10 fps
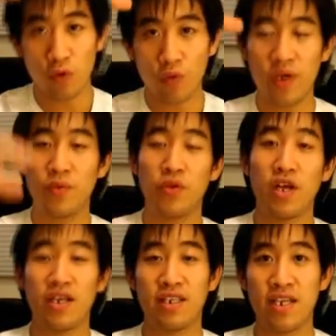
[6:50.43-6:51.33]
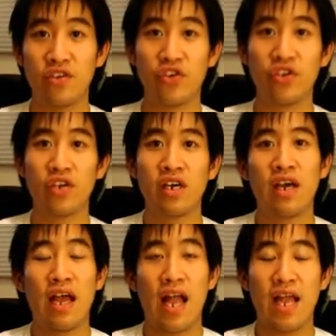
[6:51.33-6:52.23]
all the people that attended.
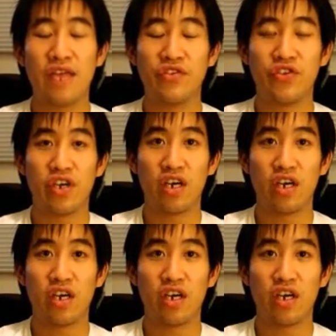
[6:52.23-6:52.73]
And